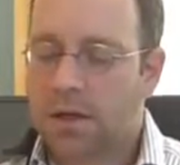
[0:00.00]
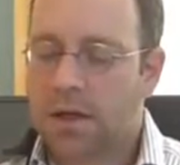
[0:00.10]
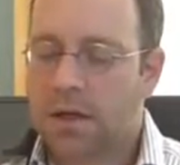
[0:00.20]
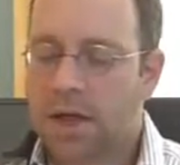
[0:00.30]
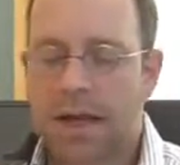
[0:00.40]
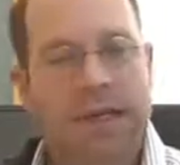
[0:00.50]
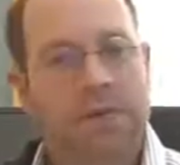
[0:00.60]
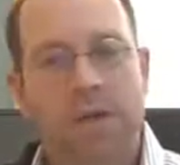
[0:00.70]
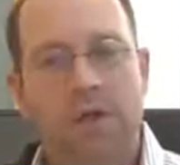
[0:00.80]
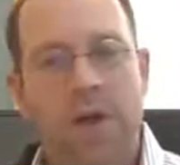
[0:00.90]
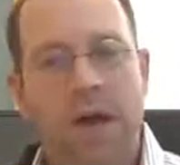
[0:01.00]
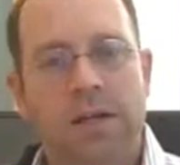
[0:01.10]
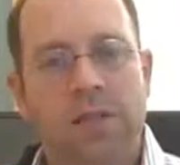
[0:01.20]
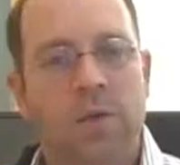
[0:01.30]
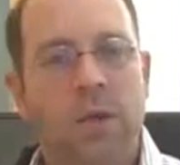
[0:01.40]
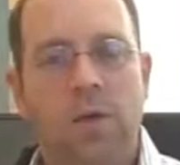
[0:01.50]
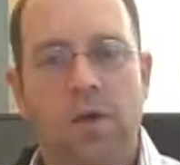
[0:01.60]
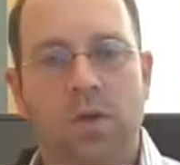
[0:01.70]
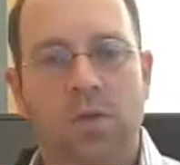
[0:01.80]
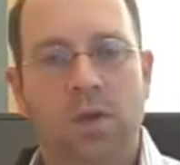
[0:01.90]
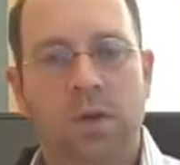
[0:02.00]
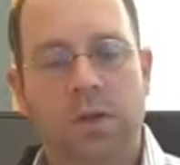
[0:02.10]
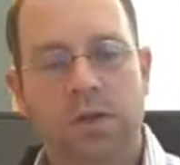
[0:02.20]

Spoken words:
you got to give it a try to see whether it works for you.